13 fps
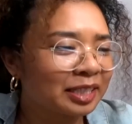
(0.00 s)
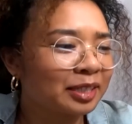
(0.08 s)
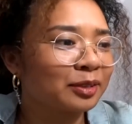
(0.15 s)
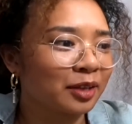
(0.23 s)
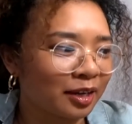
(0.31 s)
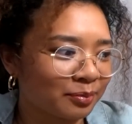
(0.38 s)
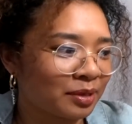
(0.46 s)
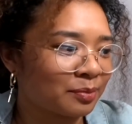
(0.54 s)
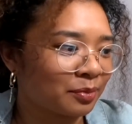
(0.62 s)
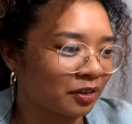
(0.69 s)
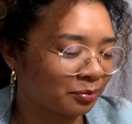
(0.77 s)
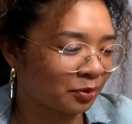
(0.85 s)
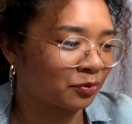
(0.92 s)
think a lot of
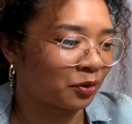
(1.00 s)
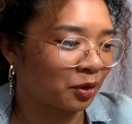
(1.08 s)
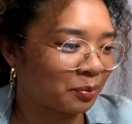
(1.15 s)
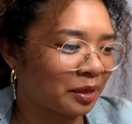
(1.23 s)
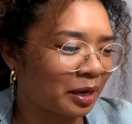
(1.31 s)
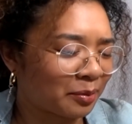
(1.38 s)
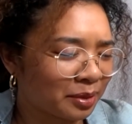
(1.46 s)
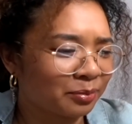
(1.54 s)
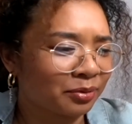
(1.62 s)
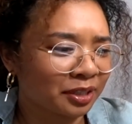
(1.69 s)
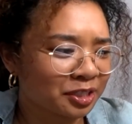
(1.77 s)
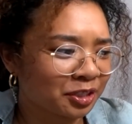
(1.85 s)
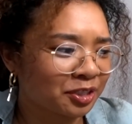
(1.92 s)
people have performed there, but I'm
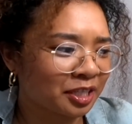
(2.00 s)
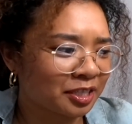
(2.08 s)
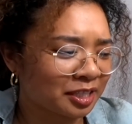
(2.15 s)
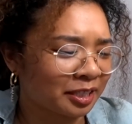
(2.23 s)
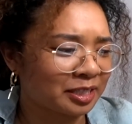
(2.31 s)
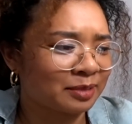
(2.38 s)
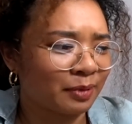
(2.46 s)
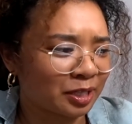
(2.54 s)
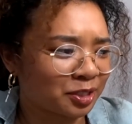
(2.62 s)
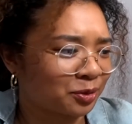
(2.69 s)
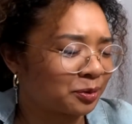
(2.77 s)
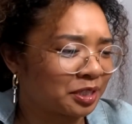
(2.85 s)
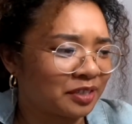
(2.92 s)
pretty sure she has like a
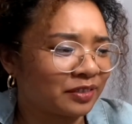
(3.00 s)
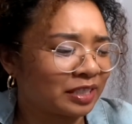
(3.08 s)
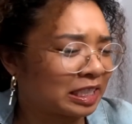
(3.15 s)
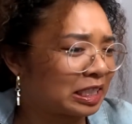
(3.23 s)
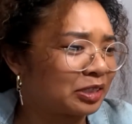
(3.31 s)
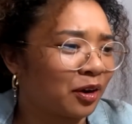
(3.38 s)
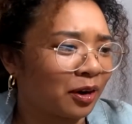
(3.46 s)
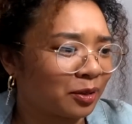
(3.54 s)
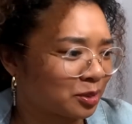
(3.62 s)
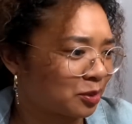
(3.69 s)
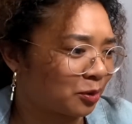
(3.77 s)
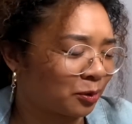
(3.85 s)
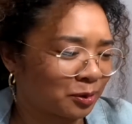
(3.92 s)
special DVD
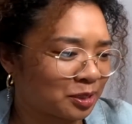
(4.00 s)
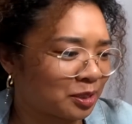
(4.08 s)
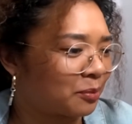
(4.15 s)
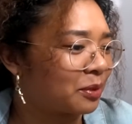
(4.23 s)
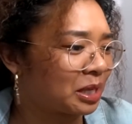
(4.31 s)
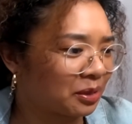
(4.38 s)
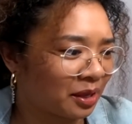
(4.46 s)
concert or something